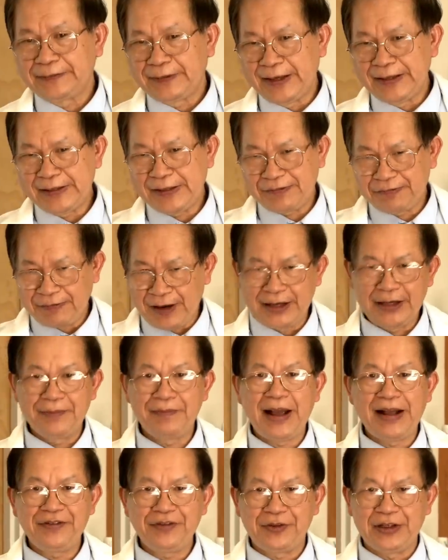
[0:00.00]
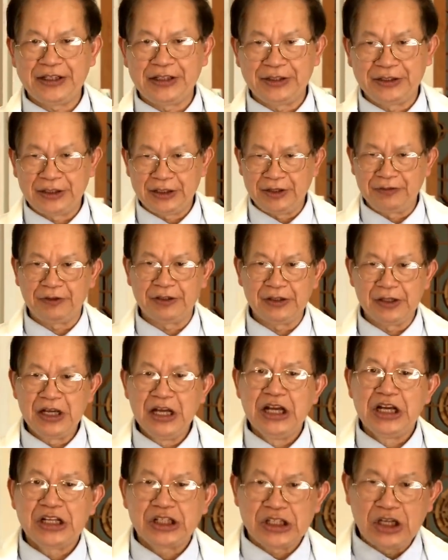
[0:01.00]
That's fundamentally different.
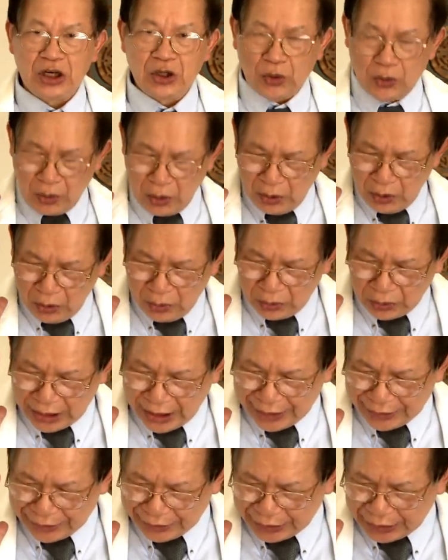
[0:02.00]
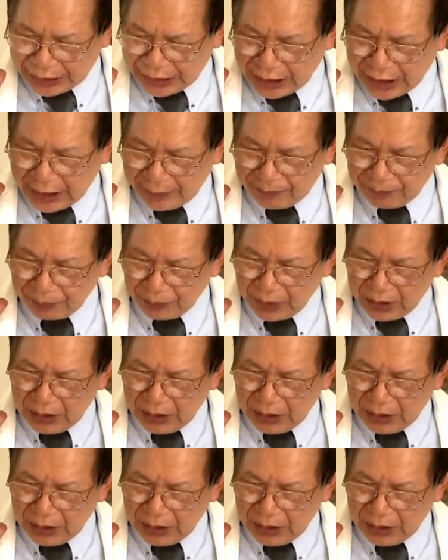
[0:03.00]
So that uh,